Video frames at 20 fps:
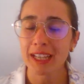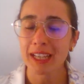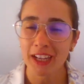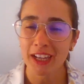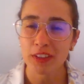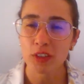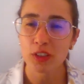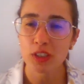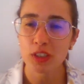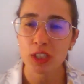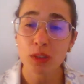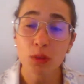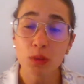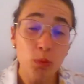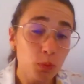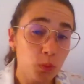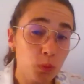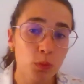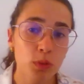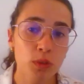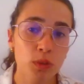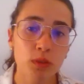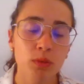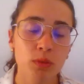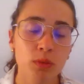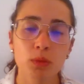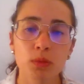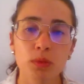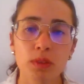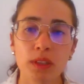energy would
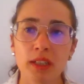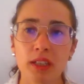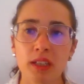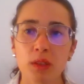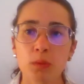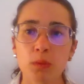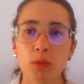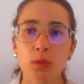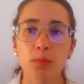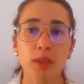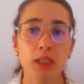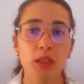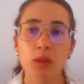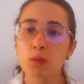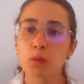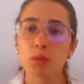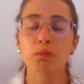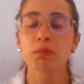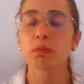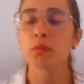be,